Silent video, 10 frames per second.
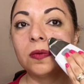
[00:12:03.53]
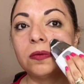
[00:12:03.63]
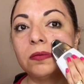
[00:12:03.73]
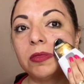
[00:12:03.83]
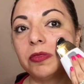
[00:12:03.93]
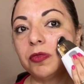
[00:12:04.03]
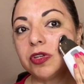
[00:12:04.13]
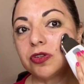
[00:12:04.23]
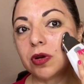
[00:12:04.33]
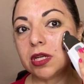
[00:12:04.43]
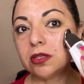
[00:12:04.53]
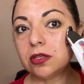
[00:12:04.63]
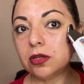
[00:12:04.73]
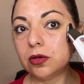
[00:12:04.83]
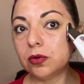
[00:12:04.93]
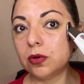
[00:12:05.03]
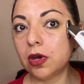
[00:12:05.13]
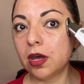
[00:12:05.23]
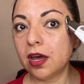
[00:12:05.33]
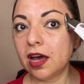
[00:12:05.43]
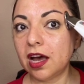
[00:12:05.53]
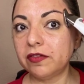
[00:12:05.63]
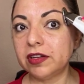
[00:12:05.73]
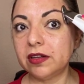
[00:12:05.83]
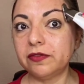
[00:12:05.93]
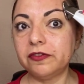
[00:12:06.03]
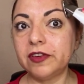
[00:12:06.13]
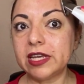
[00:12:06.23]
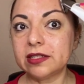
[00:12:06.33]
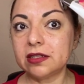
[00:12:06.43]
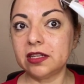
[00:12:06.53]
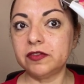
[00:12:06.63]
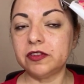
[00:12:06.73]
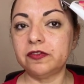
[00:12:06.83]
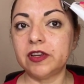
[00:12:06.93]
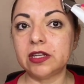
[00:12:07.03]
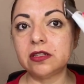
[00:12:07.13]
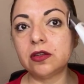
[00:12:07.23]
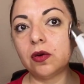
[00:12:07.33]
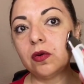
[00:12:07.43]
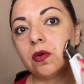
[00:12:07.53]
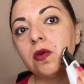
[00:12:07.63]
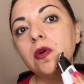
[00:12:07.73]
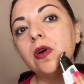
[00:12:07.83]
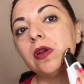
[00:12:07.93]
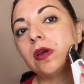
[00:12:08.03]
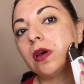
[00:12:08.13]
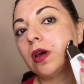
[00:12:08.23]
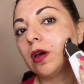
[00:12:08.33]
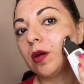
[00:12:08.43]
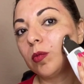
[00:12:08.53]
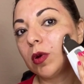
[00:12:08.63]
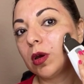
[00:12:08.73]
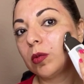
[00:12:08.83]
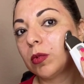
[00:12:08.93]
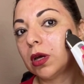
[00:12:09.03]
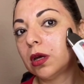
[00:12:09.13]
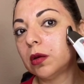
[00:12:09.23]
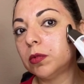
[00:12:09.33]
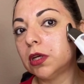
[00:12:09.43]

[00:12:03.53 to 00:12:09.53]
We're trying to have a facelift effect, so going up, up, up.